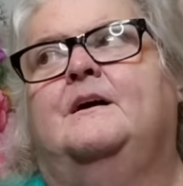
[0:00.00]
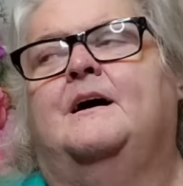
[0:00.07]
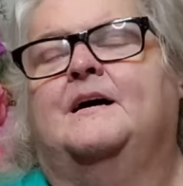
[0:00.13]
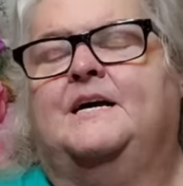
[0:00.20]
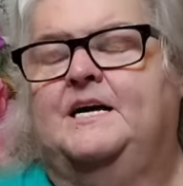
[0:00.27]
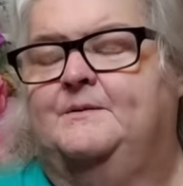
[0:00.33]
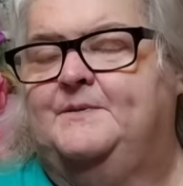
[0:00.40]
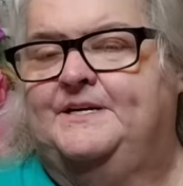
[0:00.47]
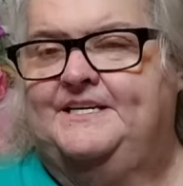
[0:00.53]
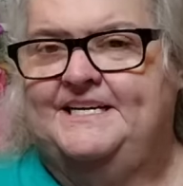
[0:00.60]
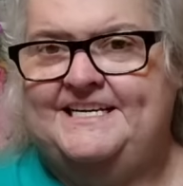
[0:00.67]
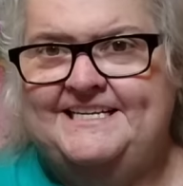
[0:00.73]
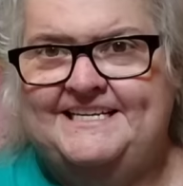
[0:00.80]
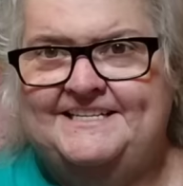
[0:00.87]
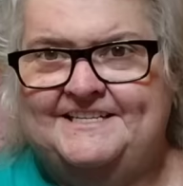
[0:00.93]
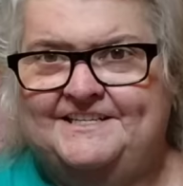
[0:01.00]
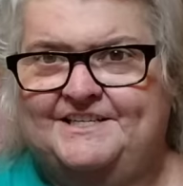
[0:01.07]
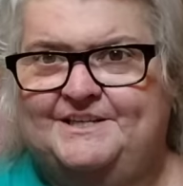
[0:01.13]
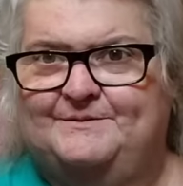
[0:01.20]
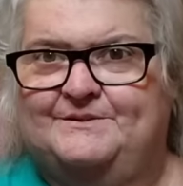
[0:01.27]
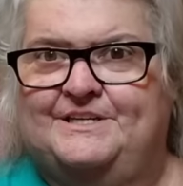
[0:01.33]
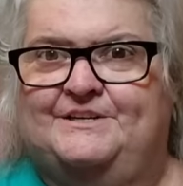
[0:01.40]
I can't pick anything
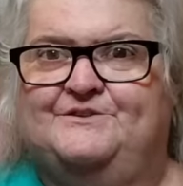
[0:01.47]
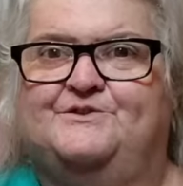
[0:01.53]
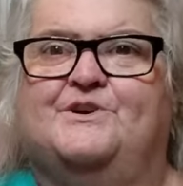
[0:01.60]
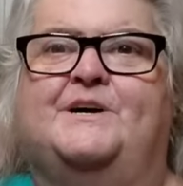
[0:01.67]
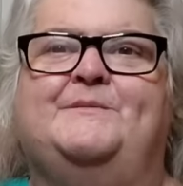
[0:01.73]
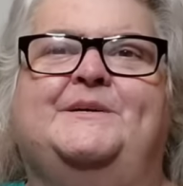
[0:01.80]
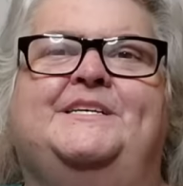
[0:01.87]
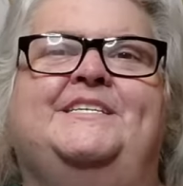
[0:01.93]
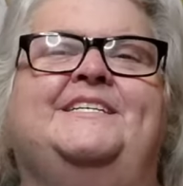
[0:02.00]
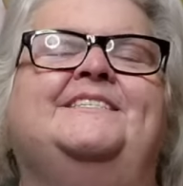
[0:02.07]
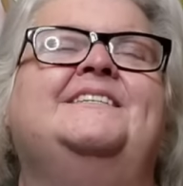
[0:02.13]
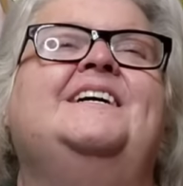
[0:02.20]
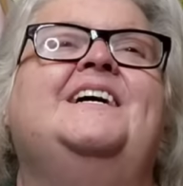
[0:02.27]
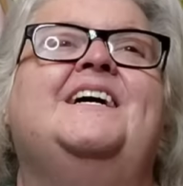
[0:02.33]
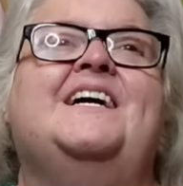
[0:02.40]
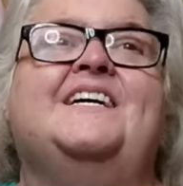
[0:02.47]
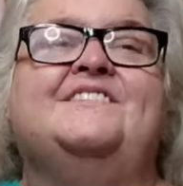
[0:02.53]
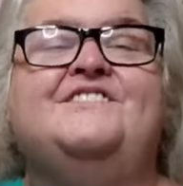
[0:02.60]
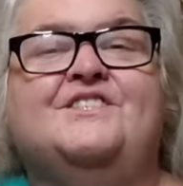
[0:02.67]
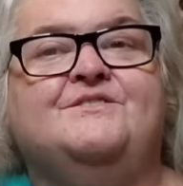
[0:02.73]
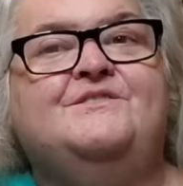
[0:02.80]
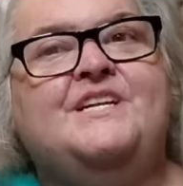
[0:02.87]
up without dropping it. And
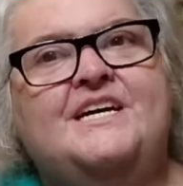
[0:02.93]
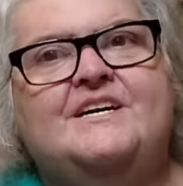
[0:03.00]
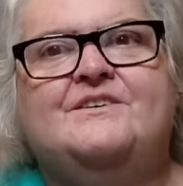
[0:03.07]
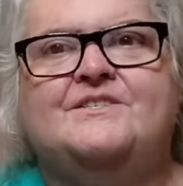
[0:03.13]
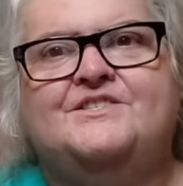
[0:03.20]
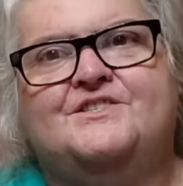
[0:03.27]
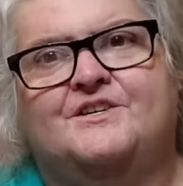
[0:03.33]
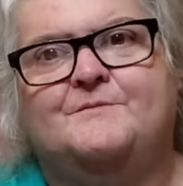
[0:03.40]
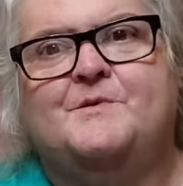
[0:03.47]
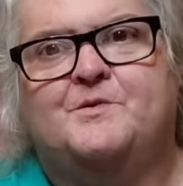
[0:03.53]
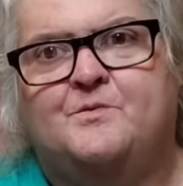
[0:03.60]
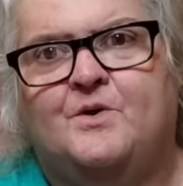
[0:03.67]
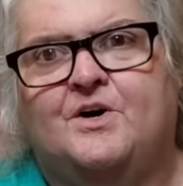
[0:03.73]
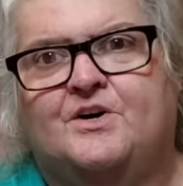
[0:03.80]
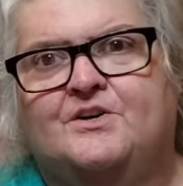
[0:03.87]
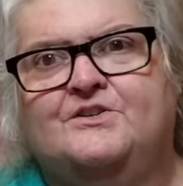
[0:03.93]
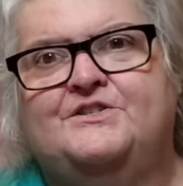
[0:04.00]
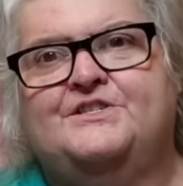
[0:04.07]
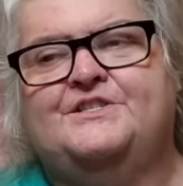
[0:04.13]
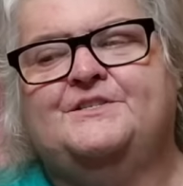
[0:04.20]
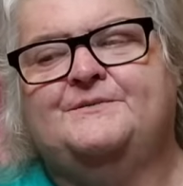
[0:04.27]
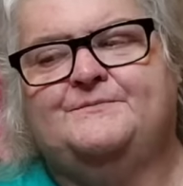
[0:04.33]
so now it's going to be
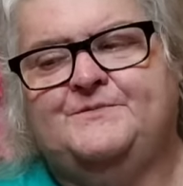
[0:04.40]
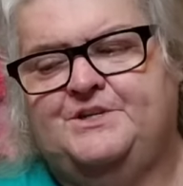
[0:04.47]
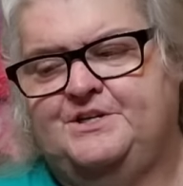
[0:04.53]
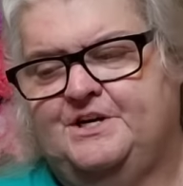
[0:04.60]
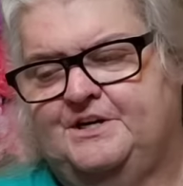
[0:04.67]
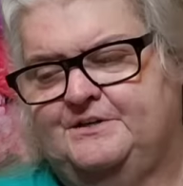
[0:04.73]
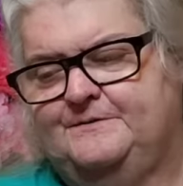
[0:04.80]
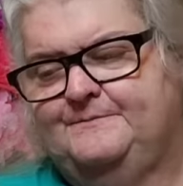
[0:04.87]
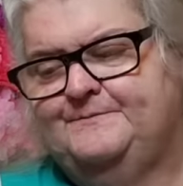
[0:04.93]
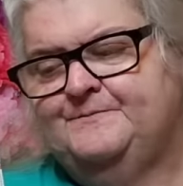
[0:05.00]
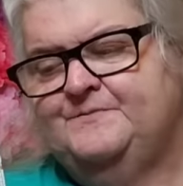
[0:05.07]
worse, you know.